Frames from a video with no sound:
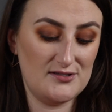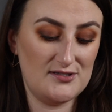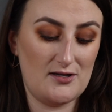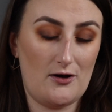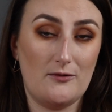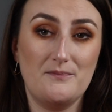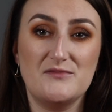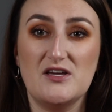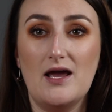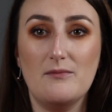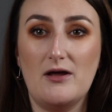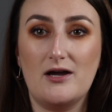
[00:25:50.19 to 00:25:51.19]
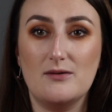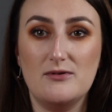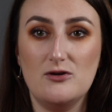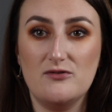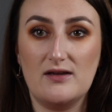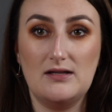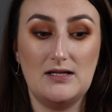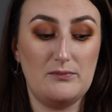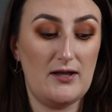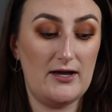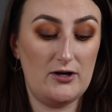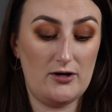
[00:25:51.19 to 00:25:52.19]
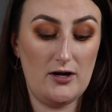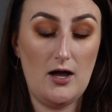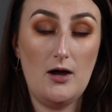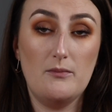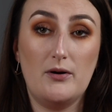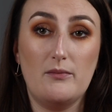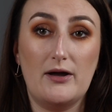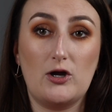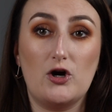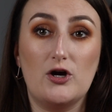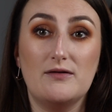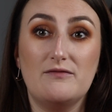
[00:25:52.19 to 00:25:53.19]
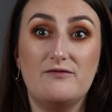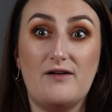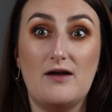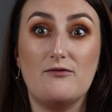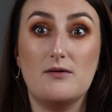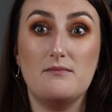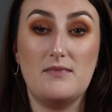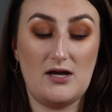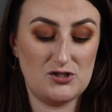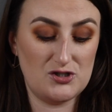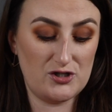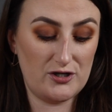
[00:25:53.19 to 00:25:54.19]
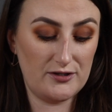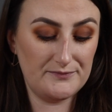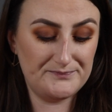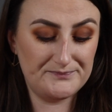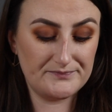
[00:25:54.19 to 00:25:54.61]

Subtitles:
So today I'm not going to be using a lip liner, but my current favorite mixture